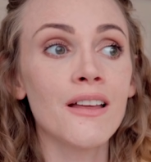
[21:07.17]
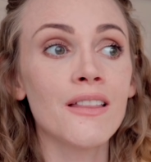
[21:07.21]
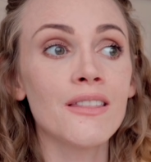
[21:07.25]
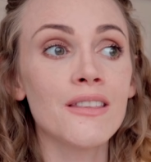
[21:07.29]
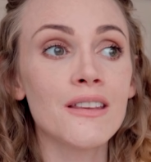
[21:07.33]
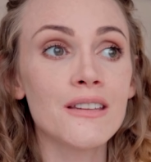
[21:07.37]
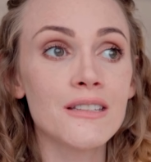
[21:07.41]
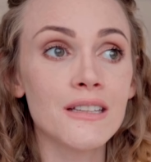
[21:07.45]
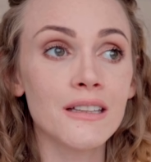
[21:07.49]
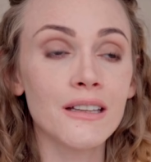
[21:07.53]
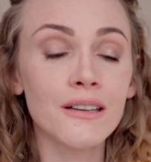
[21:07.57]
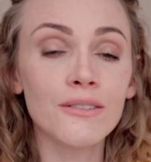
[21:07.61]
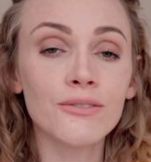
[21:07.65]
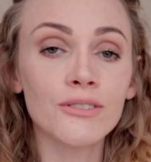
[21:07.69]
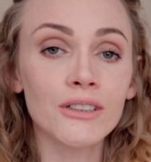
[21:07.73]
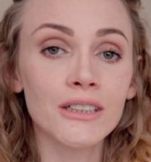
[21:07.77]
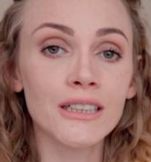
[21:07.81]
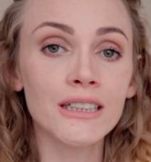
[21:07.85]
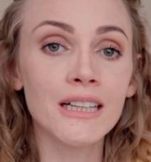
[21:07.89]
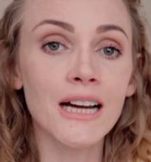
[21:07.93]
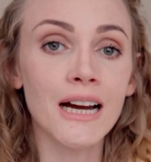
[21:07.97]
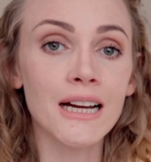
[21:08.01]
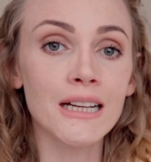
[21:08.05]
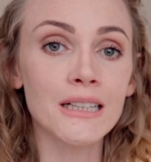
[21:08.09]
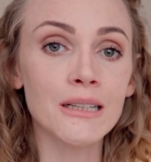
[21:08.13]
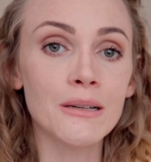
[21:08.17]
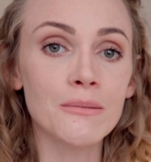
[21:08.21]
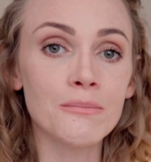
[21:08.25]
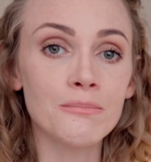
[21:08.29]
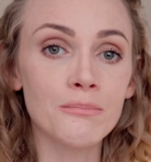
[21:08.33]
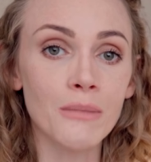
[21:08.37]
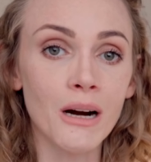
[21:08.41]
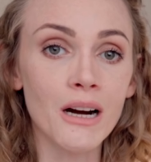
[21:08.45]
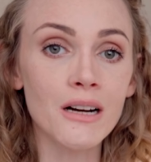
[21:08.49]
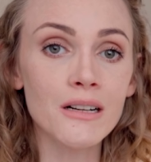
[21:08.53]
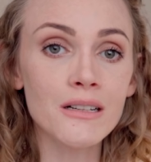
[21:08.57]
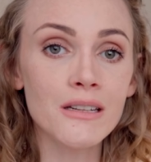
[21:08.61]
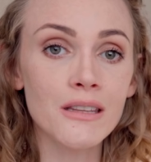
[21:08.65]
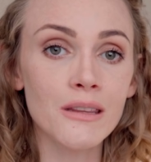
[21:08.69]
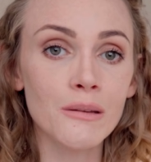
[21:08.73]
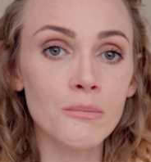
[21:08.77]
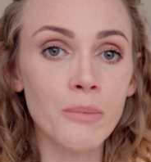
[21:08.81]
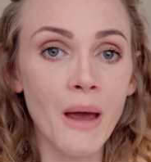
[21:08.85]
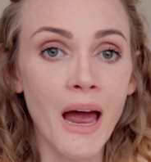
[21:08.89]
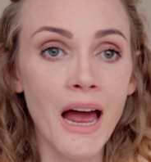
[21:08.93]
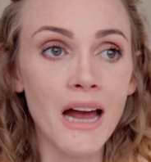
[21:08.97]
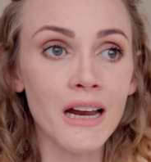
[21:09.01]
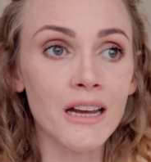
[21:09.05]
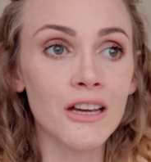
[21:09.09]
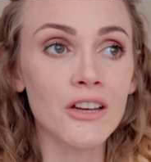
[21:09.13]
the delivery guy marked the
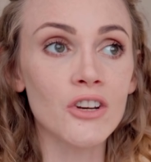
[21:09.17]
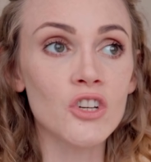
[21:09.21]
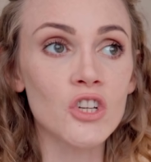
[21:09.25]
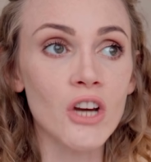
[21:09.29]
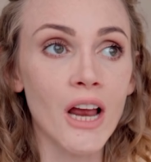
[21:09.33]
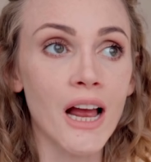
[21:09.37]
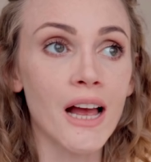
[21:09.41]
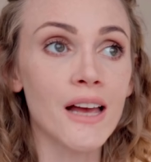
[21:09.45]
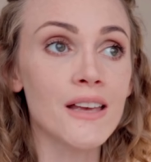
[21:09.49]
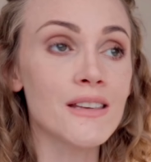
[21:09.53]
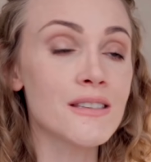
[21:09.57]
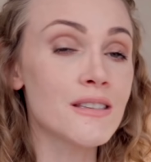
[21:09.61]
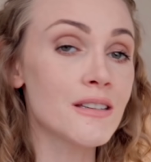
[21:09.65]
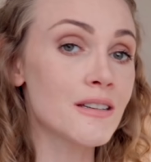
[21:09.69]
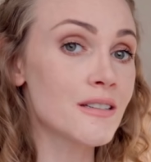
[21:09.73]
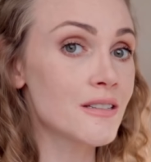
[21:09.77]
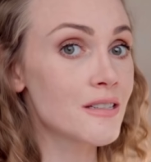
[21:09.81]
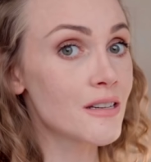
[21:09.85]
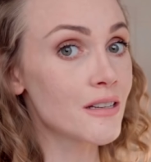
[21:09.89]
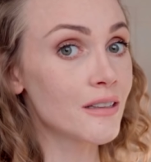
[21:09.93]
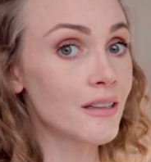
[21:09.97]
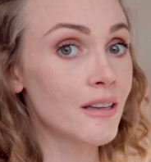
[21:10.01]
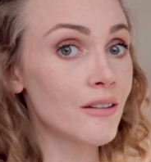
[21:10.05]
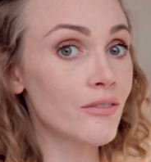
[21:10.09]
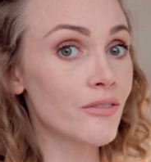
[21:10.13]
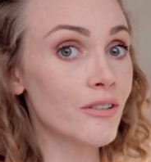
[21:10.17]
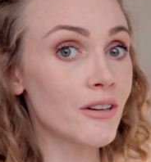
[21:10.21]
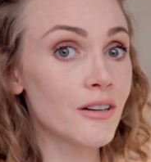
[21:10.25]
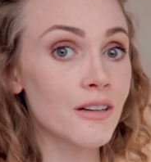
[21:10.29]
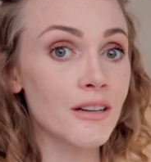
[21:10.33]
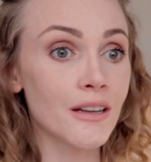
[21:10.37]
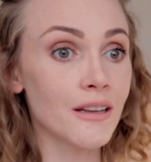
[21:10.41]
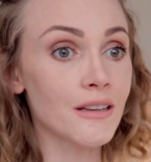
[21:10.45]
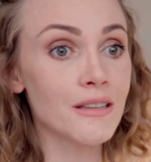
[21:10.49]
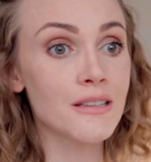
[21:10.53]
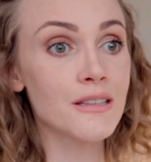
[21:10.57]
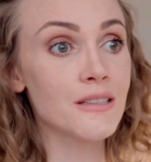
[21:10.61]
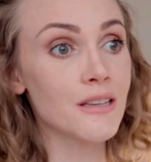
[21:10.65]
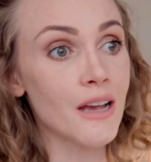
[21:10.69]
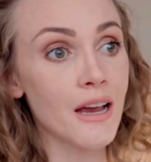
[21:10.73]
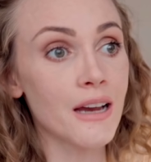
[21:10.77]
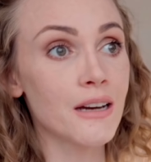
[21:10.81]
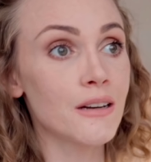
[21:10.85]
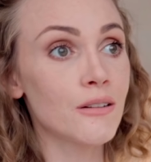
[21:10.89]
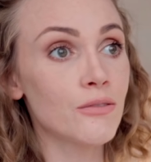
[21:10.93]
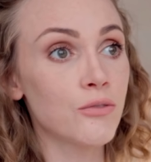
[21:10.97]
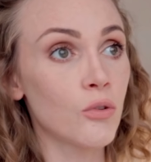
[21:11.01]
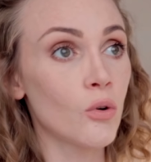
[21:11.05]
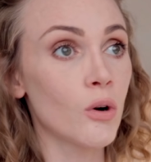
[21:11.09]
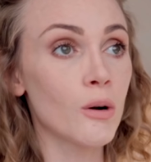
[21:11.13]
package as delivered and
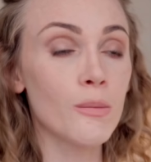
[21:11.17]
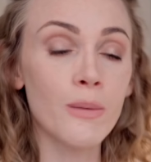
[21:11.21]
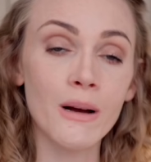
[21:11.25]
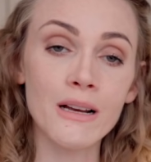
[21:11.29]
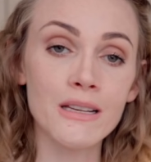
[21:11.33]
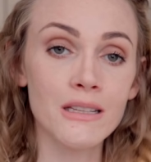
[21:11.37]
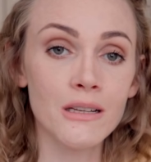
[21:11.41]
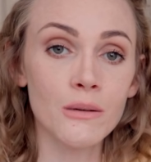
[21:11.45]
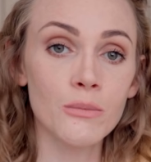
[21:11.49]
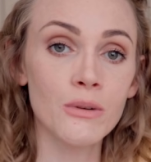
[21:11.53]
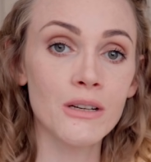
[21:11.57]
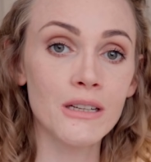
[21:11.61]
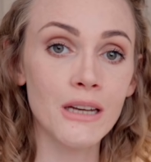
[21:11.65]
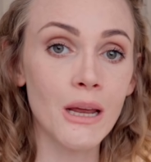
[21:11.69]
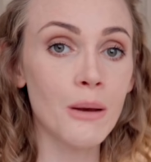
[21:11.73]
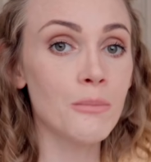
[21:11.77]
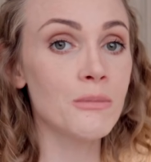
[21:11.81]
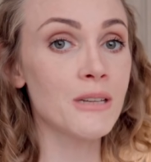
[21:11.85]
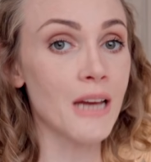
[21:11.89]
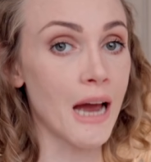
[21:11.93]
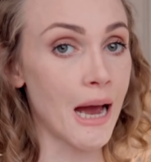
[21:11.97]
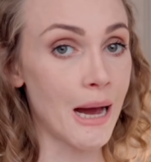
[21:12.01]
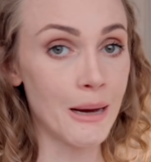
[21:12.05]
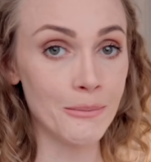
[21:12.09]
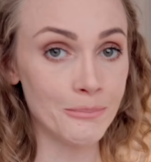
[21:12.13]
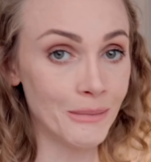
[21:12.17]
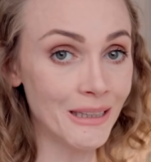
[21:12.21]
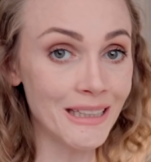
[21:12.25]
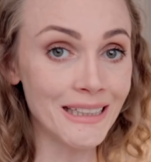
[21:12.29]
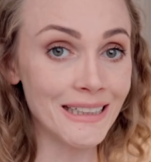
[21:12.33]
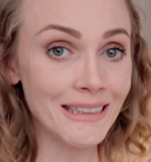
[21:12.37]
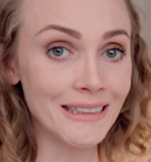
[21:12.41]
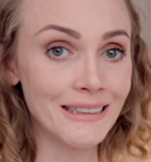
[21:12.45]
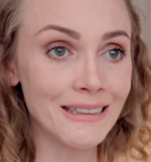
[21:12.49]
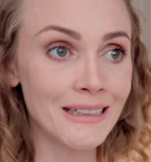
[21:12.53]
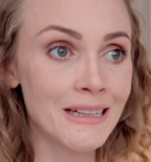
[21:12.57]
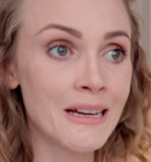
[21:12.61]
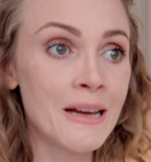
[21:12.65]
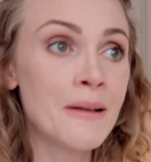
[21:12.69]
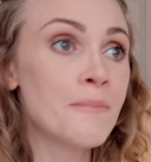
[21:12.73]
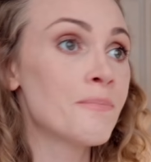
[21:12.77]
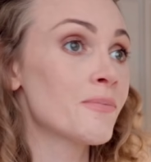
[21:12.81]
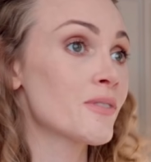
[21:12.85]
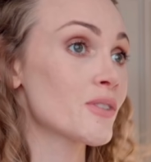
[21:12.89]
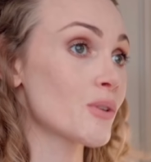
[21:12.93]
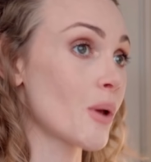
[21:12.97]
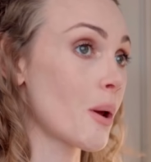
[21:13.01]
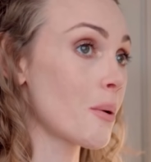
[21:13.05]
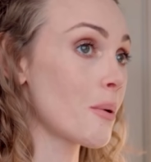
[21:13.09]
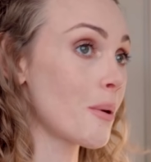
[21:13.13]
signed for by someone named Amin
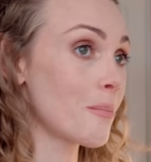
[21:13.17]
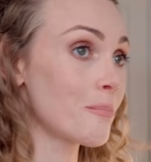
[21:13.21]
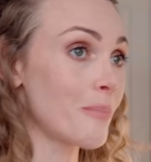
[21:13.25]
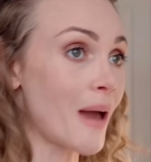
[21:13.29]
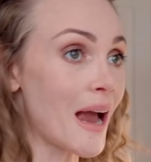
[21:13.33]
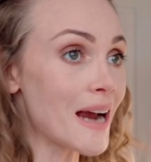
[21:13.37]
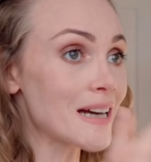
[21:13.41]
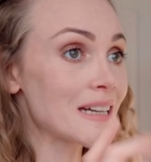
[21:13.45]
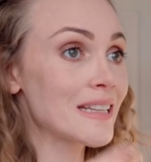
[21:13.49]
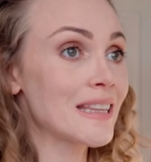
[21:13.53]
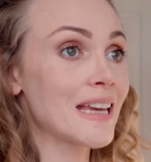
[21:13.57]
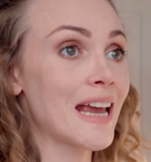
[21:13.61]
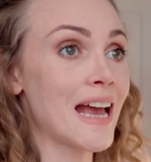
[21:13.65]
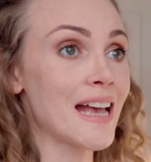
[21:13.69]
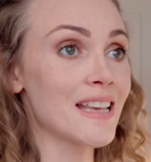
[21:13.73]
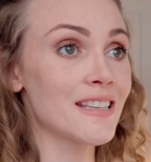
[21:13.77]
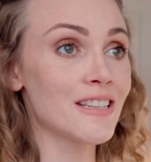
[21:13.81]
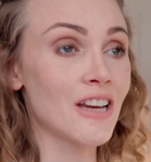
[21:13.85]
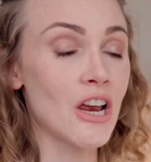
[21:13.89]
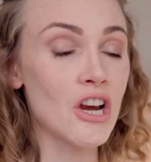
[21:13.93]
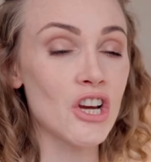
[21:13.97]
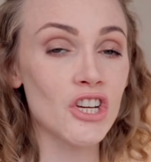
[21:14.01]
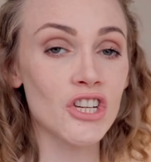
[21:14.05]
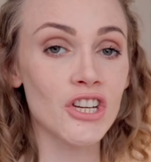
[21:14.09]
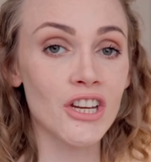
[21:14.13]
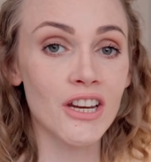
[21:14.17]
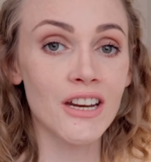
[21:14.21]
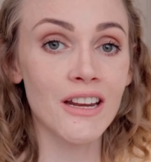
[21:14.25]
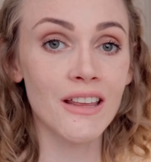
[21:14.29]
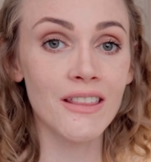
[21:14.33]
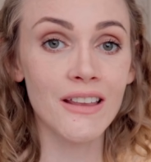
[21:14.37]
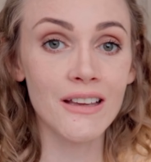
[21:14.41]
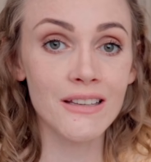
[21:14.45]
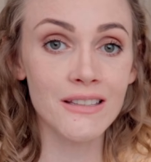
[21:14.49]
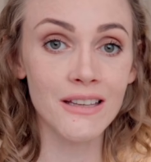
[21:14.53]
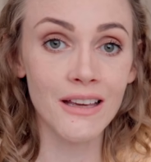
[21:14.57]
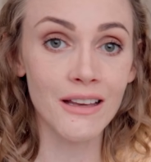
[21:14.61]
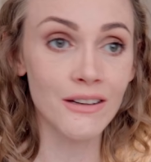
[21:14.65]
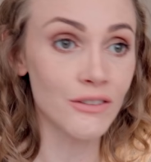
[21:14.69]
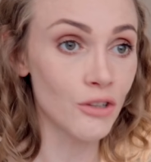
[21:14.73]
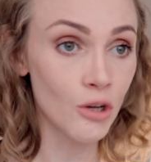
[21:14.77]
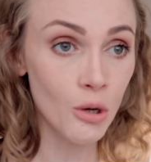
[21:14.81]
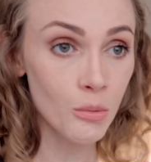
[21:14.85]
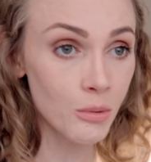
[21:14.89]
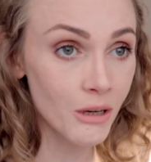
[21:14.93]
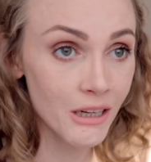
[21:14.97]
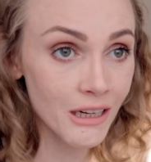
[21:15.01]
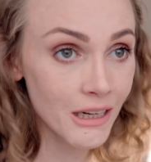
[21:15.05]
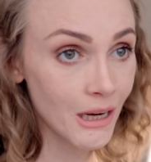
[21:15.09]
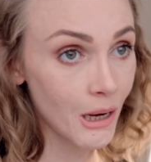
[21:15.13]
so I went back to the gas station and they said,
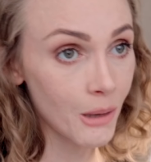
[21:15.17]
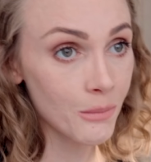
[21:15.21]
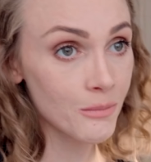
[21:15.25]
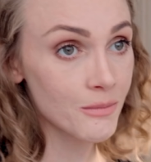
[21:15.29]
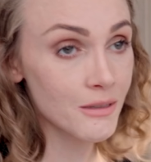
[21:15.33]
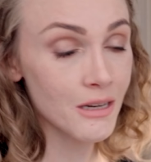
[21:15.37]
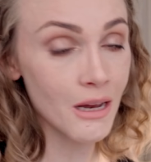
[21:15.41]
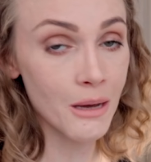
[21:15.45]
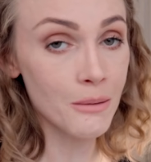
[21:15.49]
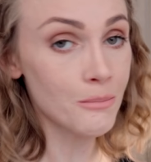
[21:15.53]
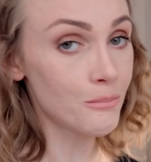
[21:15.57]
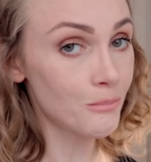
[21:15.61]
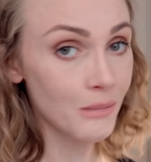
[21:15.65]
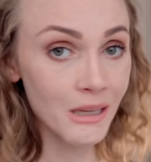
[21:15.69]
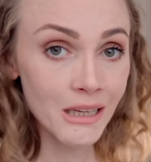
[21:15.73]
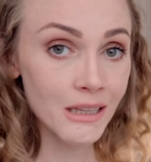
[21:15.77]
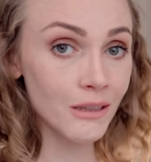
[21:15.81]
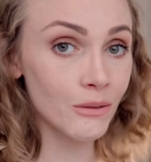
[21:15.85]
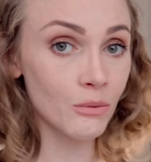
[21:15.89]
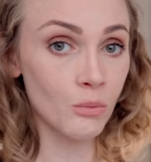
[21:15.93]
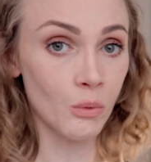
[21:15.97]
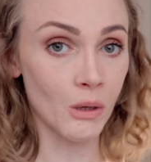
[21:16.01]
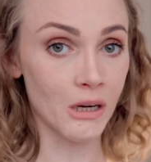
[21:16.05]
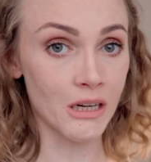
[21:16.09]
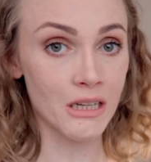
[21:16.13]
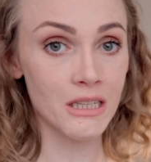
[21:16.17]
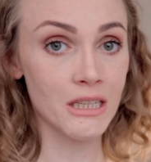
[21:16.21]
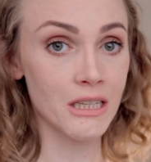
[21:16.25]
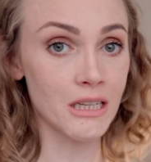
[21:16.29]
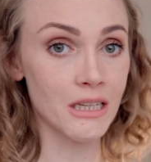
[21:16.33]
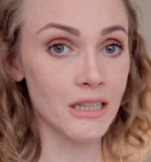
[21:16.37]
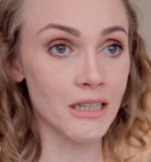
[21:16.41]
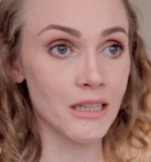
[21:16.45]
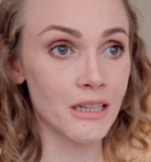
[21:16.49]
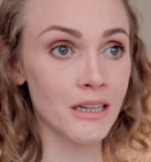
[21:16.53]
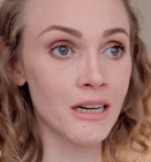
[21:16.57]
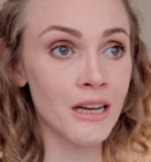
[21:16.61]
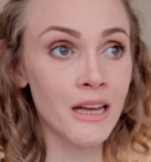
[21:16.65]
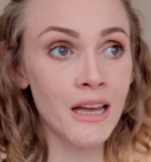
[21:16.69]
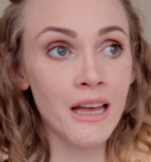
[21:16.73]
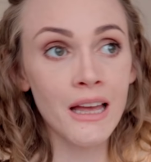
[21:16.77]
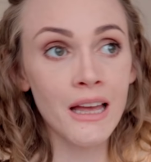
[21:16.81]
nobody named Amin works here